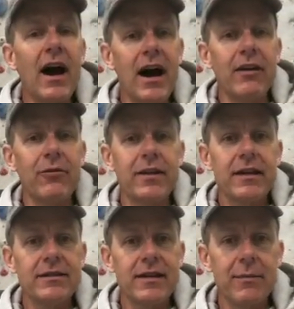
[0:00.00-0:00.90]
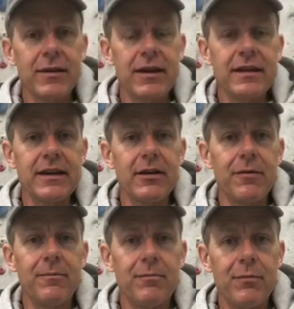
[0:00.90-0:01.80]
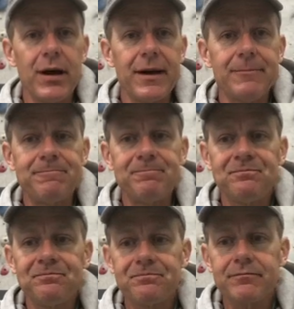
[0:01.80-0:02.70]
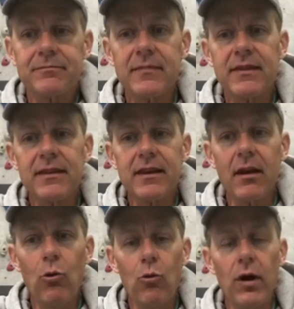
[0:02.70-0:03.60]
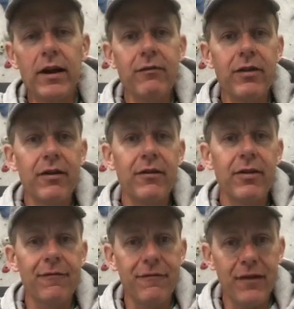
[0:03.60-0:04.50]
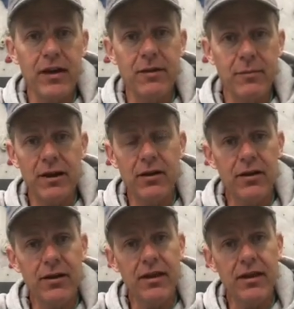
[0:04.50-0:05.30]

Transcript: I don't think it's that big a deal. But one of the fundamental